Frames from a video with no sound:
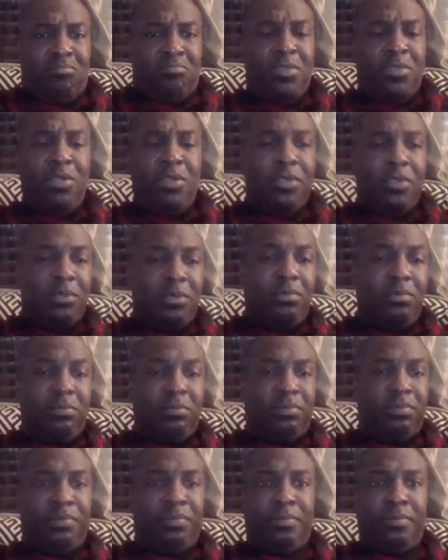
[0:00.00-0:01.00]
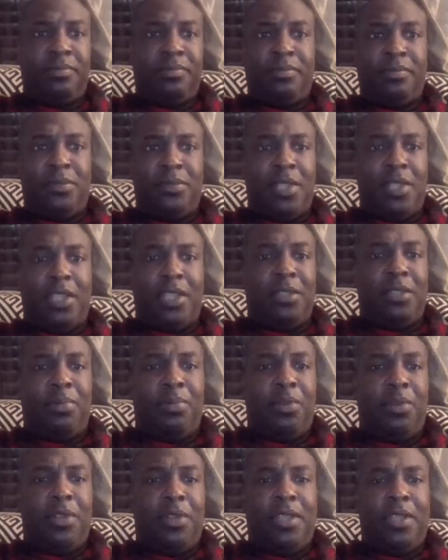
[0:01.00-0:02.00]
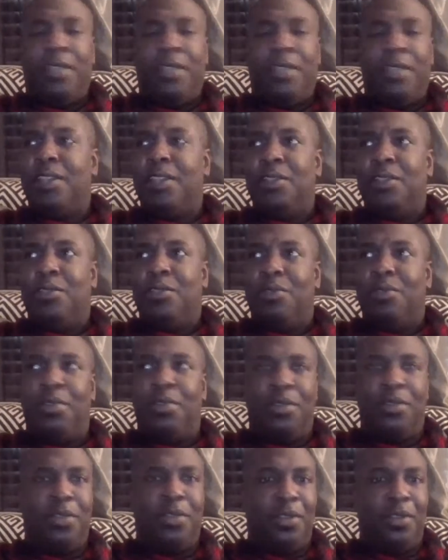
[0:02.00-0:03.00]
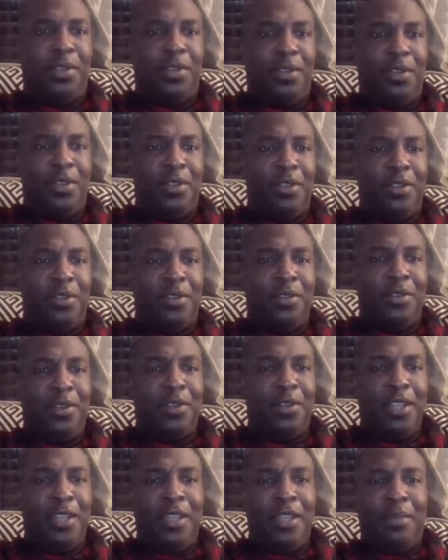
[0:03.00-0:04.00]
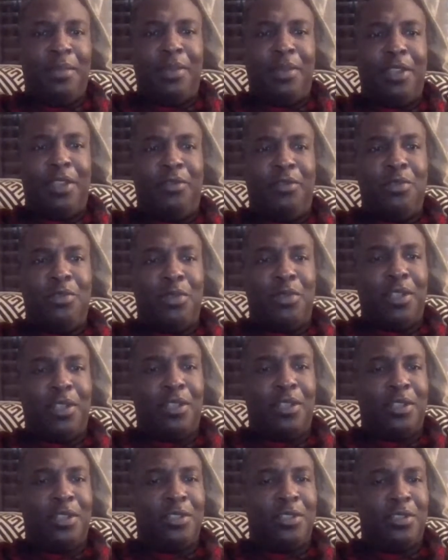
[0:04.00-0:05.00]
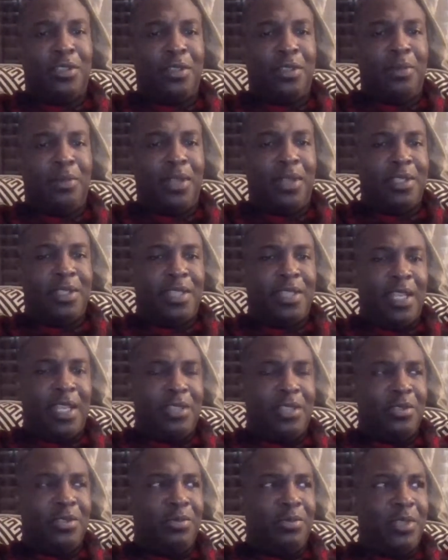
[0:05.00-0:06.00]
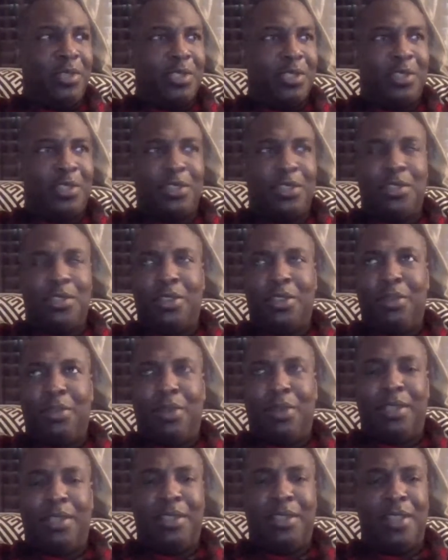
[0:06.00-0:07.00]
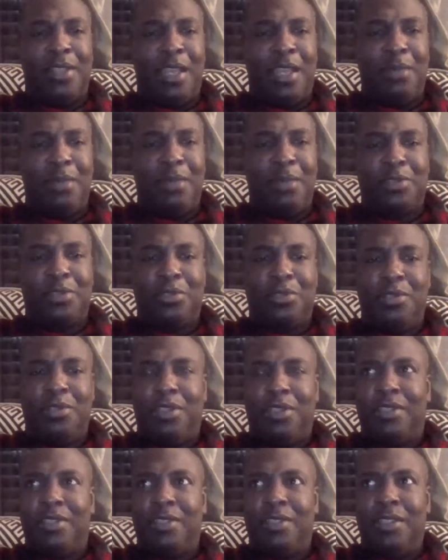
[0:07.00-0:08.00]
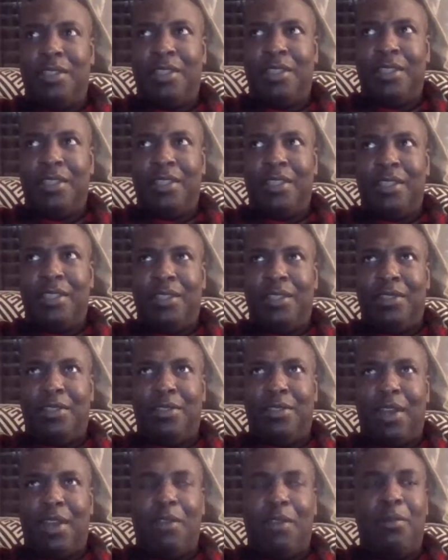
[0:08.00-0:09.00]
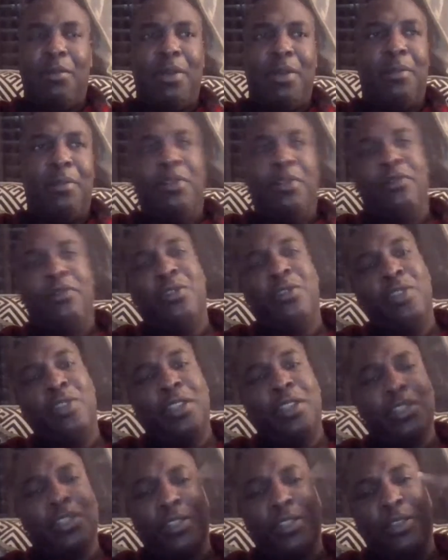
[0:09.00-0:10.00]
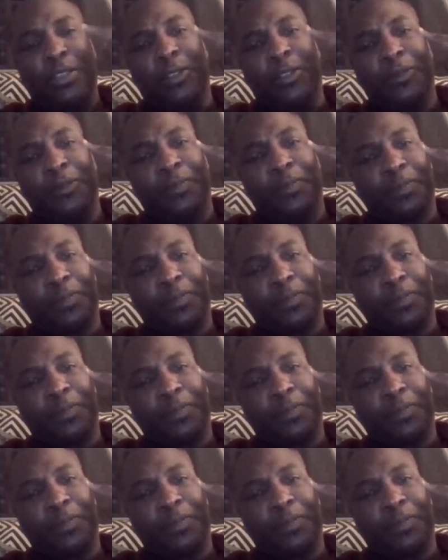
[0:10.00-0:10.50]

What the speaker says: you know, let the party continue, you know. But if you want to go talking about statues, we can start talking about the names of streets. I remember a few years ago